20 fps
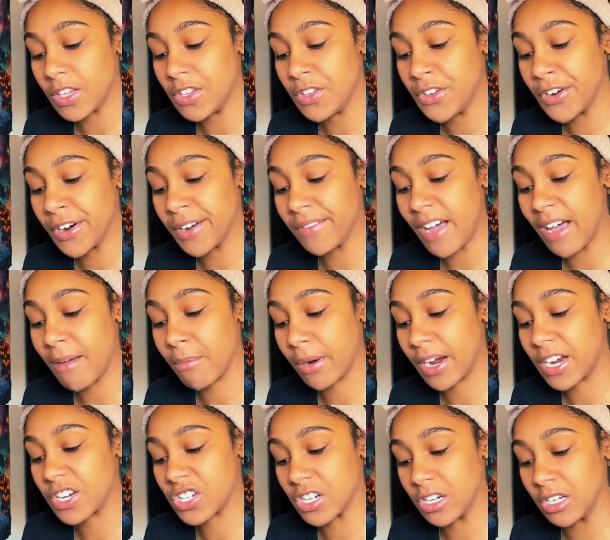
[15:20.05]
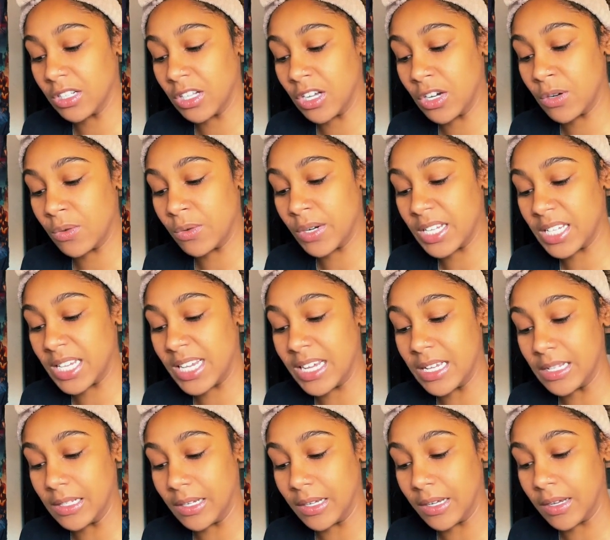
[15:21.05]
your vibration alone is
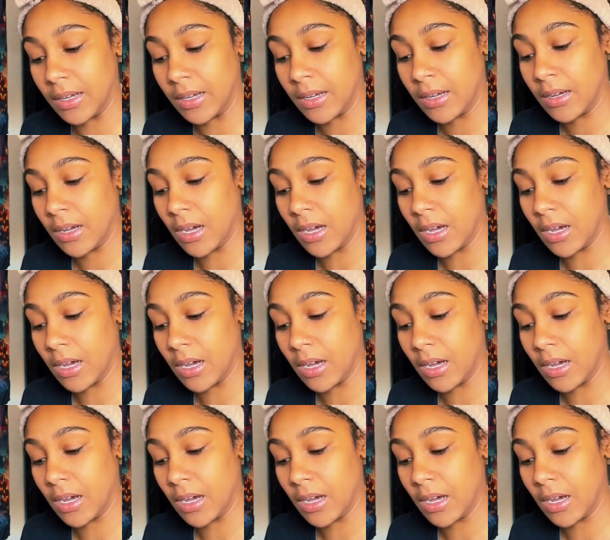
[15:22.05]
healing.